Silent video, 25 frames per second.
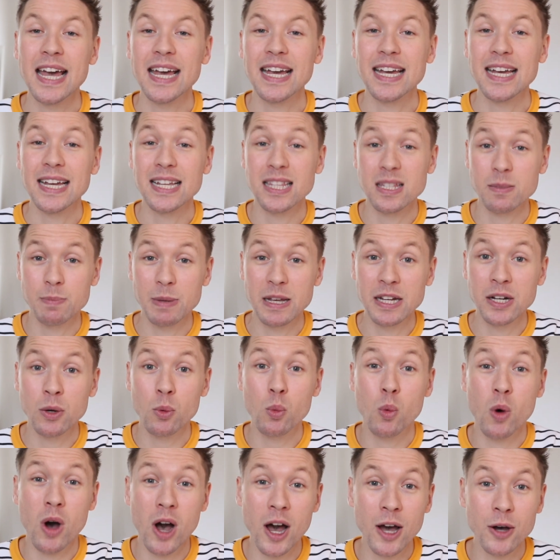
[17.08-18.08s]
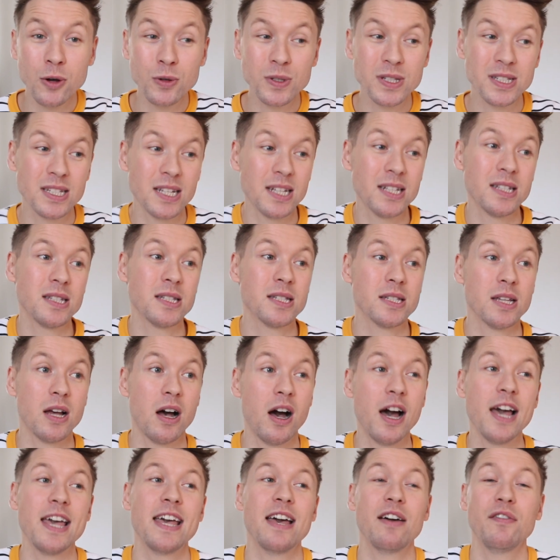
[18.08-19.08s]
It's been a while since
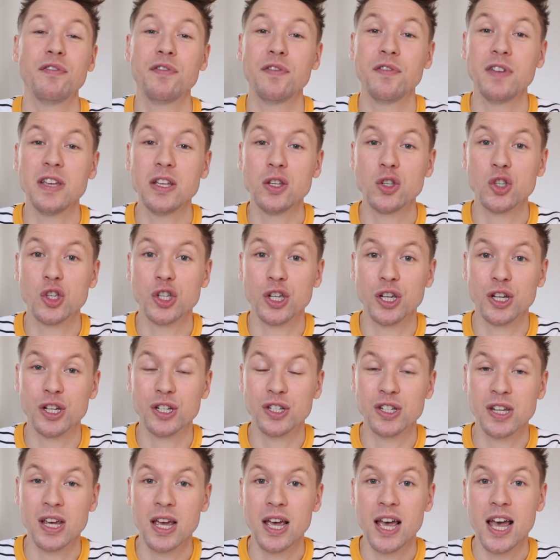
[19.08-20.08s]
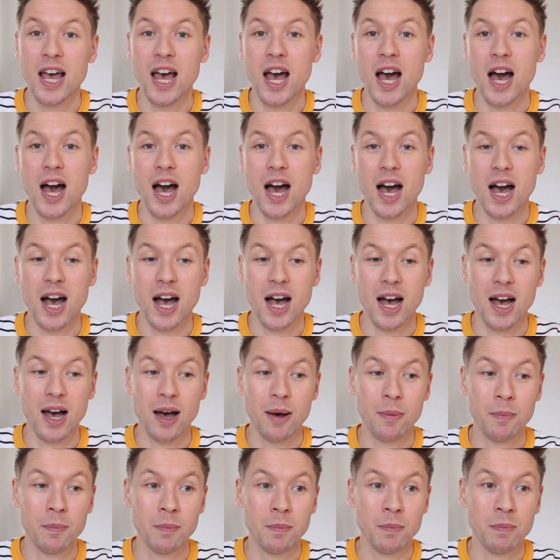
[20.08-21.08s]
I have featured
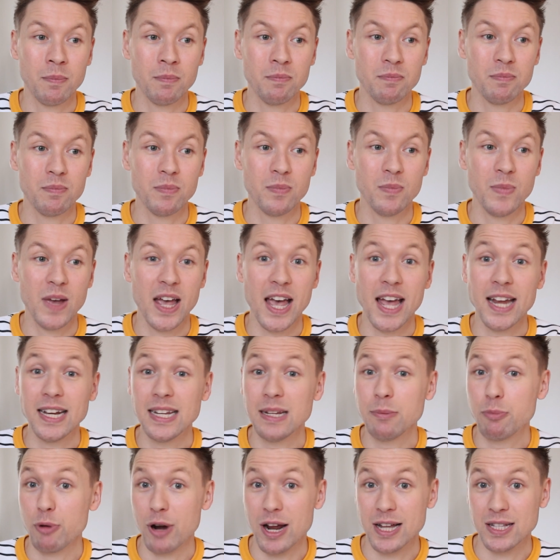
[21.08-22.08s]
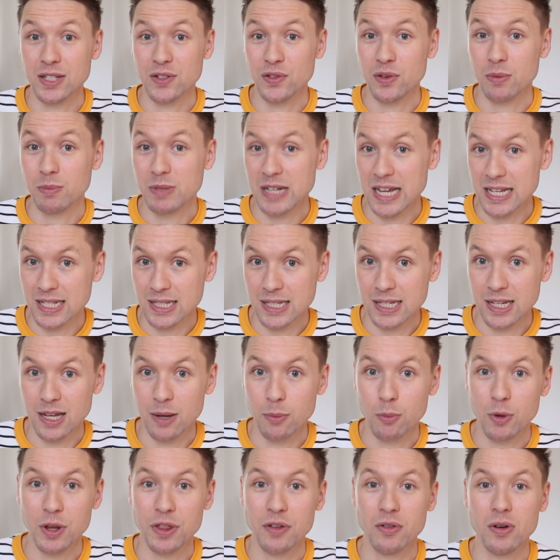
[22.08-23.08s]
any brands from Deciem,
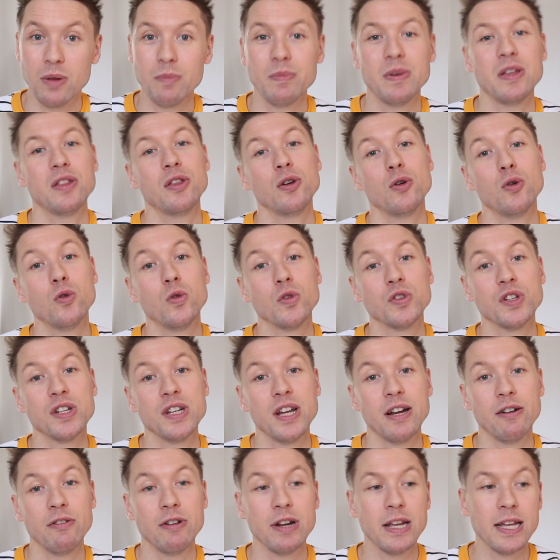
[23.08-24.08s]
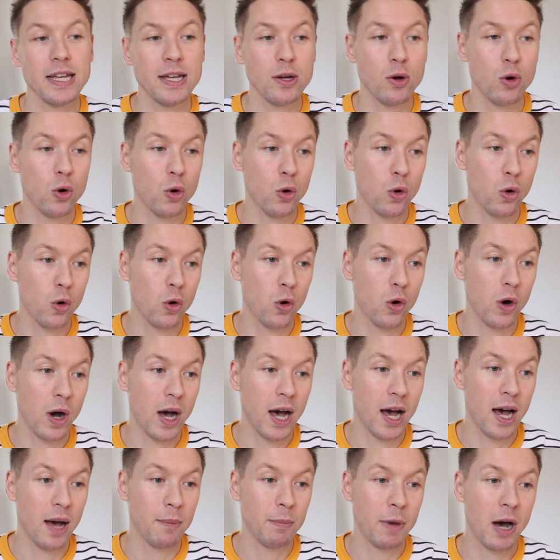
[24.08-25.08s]
whether it be The Ordinary or
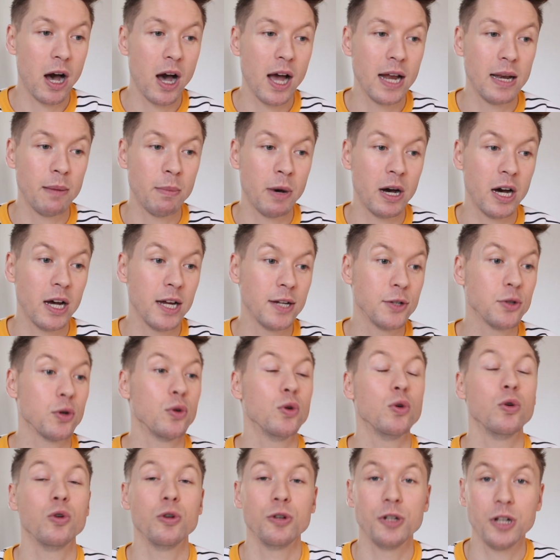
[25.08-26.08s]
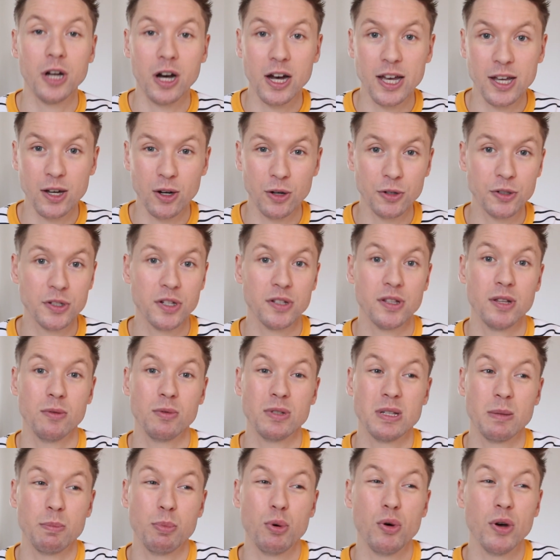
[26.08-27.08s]
Hyalamide or Niod. There was
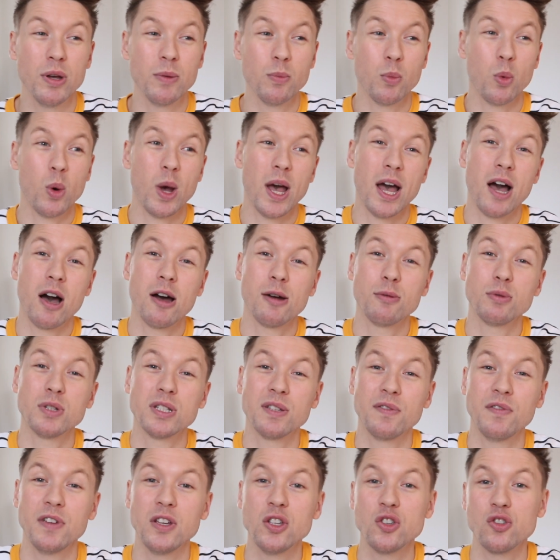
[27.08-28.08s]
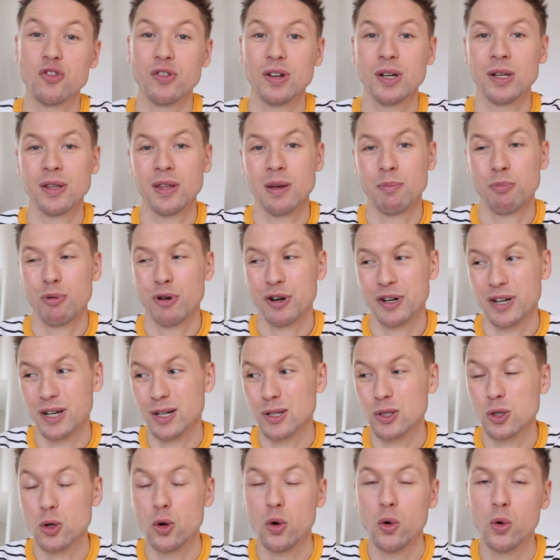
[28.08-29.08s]
a point where I was featuring their
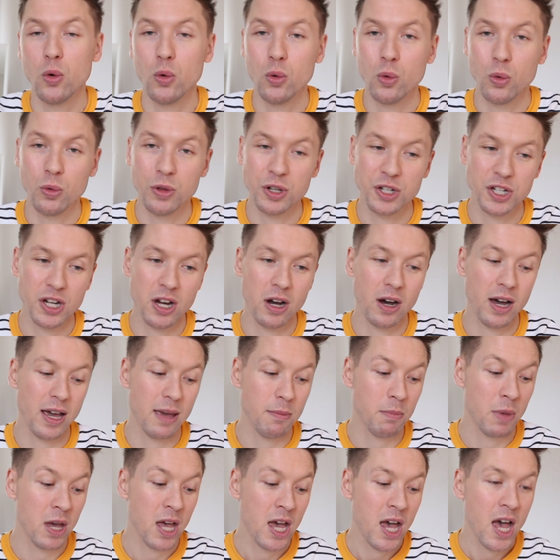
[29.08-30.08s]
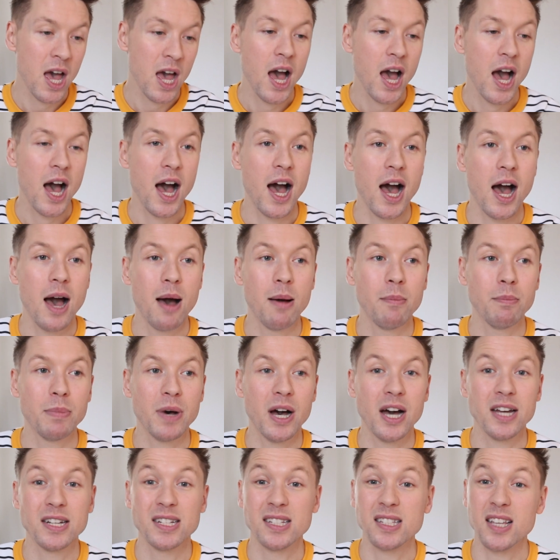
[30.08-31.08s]
products all the time, but
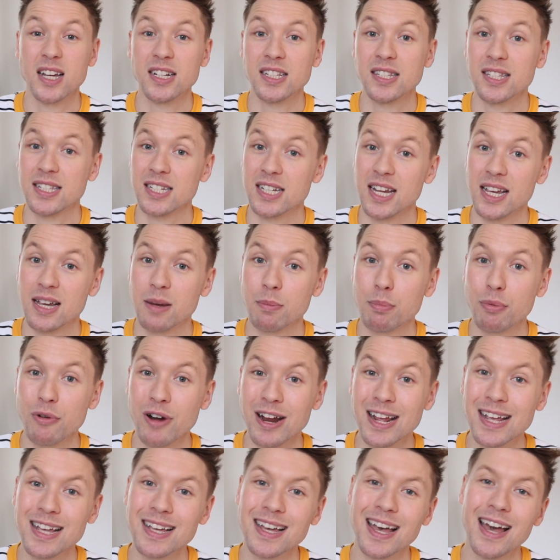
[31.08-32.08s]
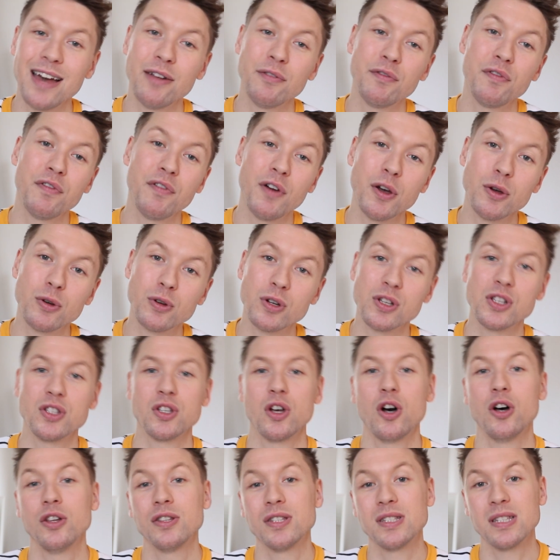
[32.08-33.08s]
I decided to take a break and focus
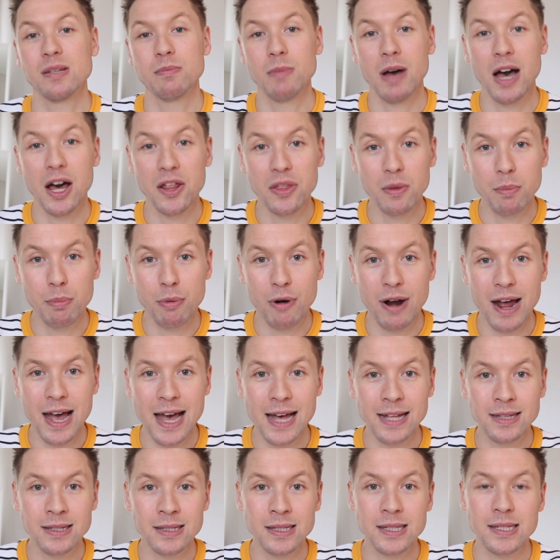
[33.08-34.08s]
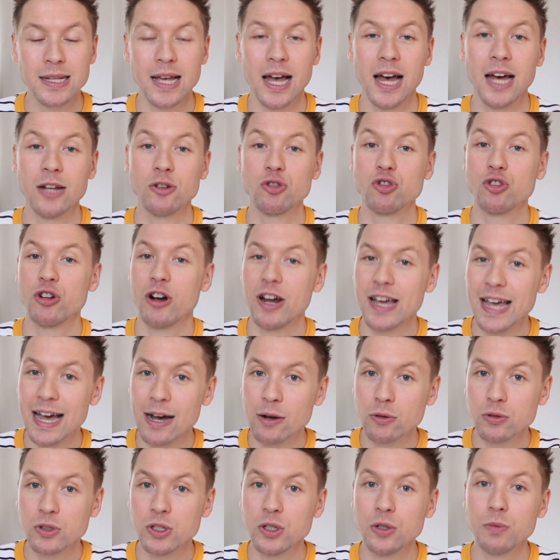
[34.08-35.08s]
on some other brands and try
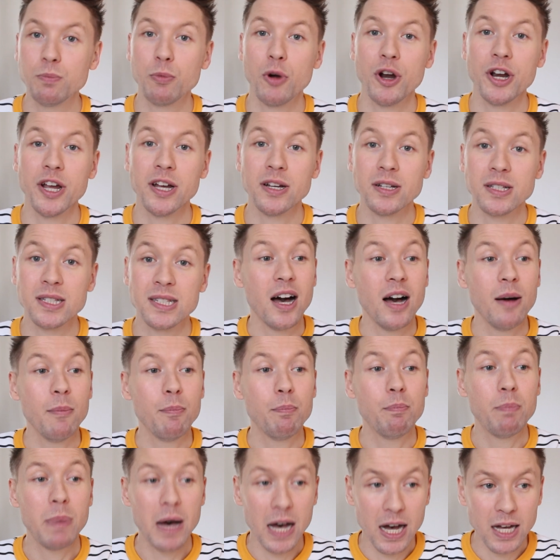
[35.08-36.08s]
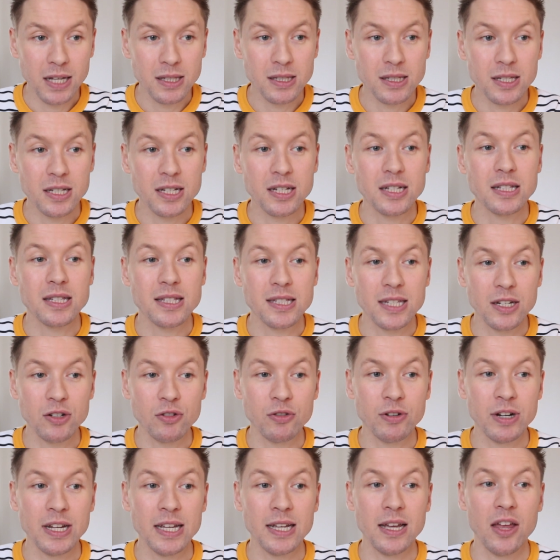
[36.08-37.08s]
out new products. But
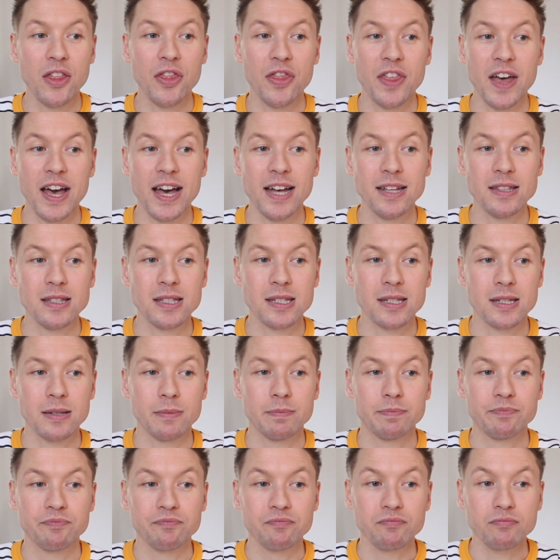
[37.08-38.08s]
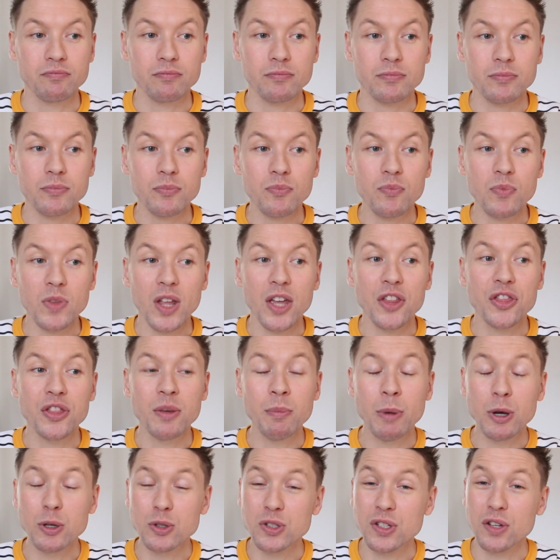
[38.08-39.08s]
considering that the
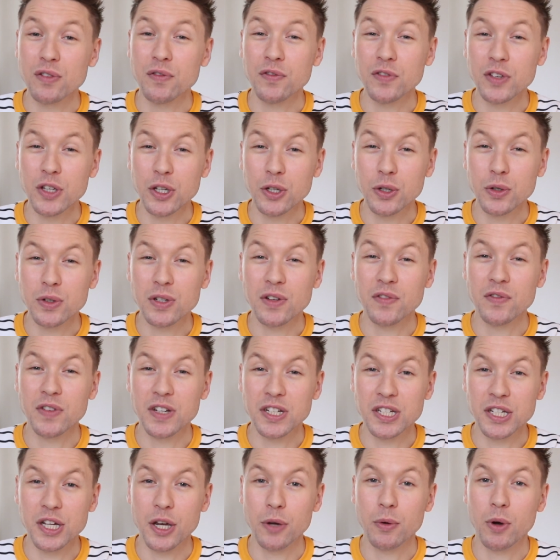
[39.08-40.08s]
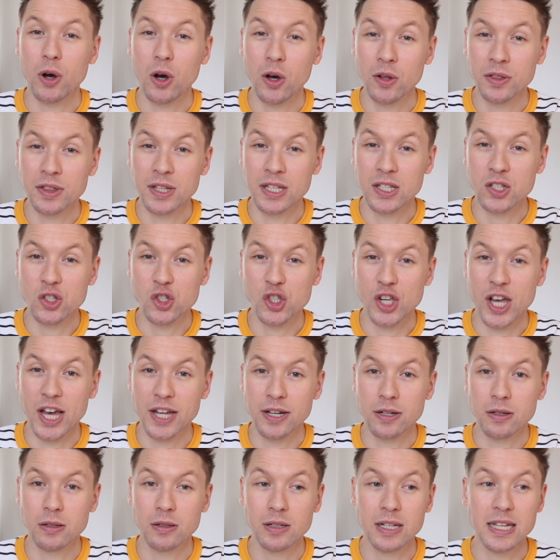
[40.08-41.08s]
most viewed video on this
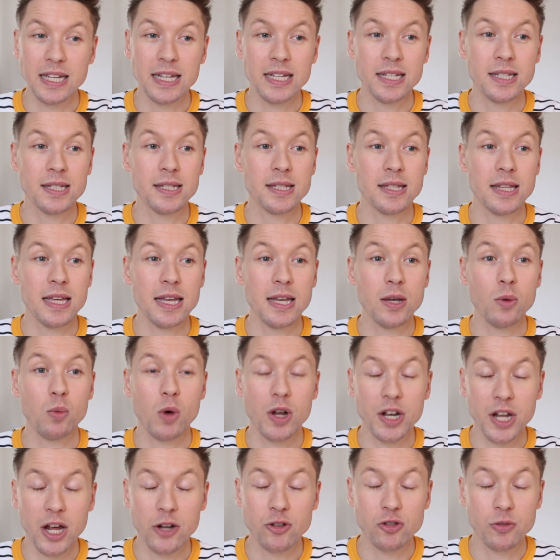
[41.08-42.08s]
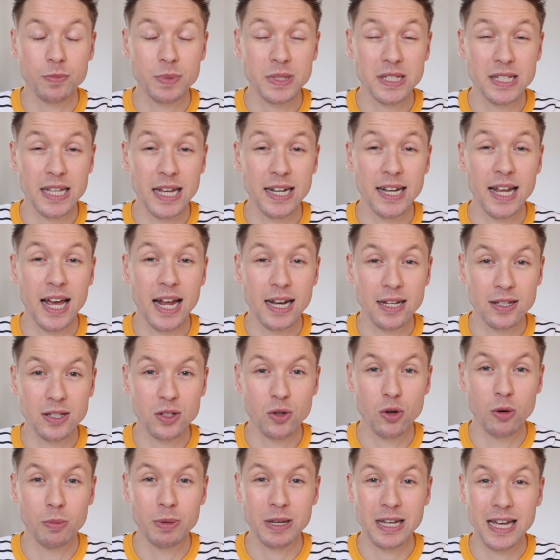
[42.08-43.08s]
channel is the 100%
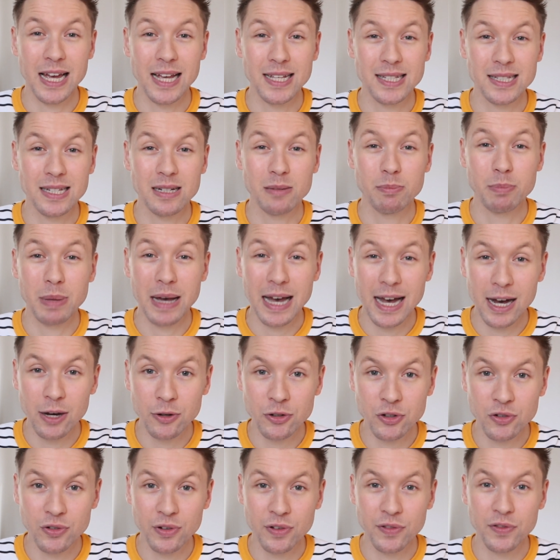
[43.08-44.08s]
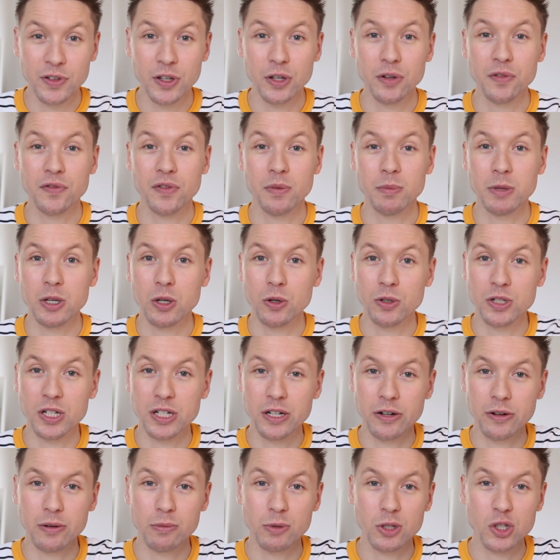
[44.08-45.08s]
L-ascorbic acid powder review from The
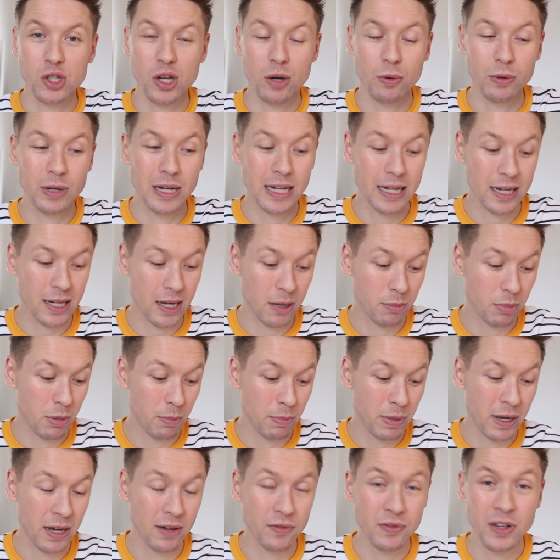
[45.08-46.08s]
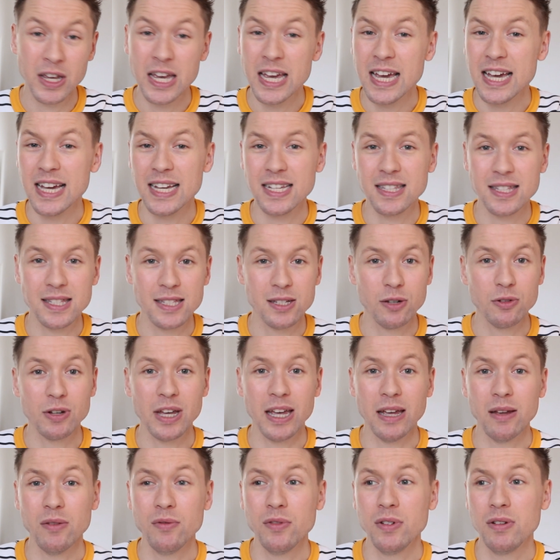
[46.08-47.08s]
Ordinary, which I will link up above, it's still
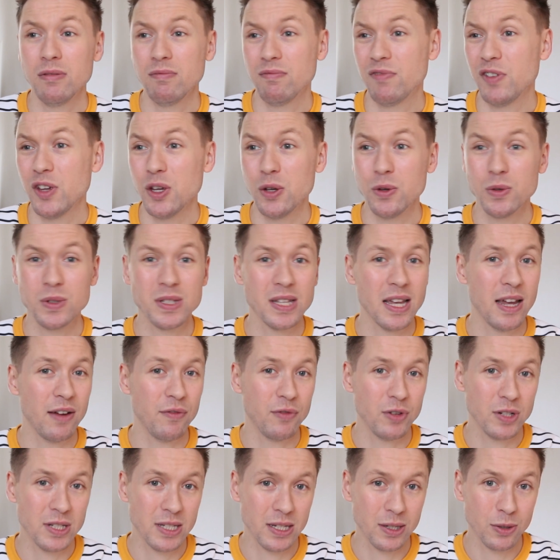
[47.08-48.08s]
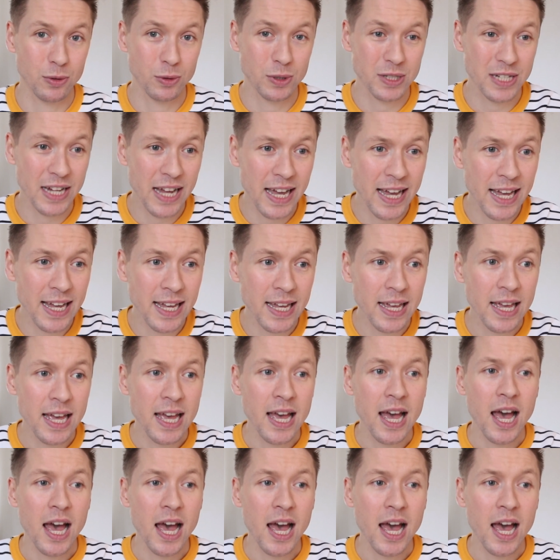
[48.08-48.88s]
getting views every single day.